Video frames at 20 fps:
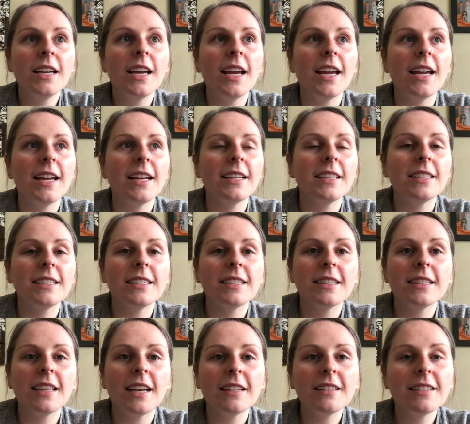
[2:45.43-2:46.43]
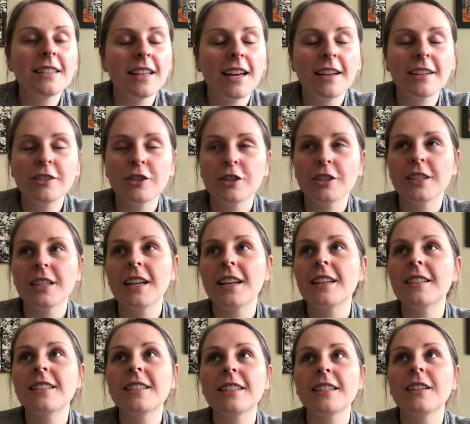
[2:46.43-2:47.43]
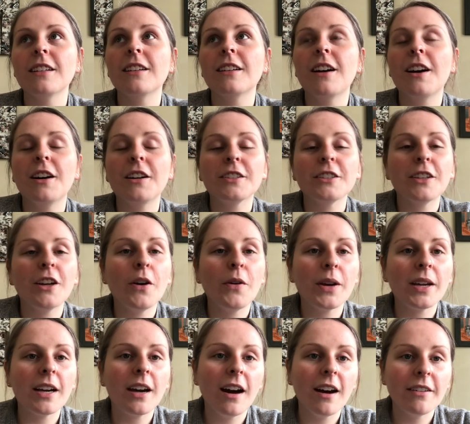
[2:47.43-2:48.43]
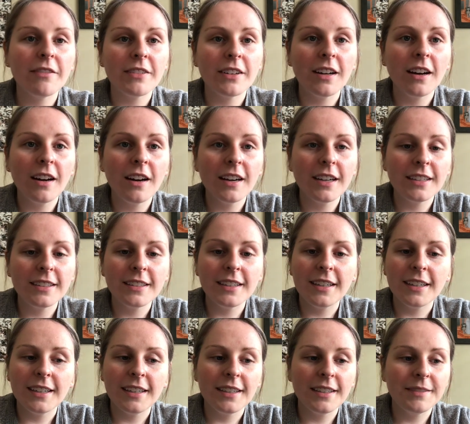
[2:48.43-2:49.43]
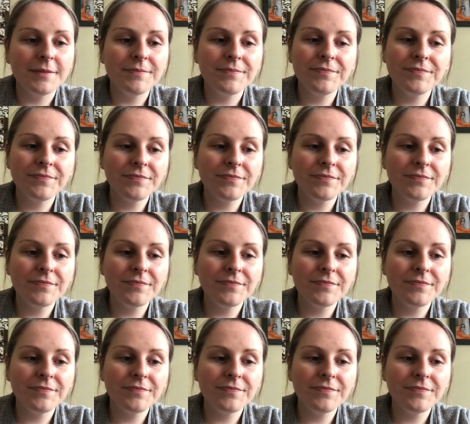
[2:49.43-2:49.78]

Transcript: And yes, that journey is still ongoing off and on. Um,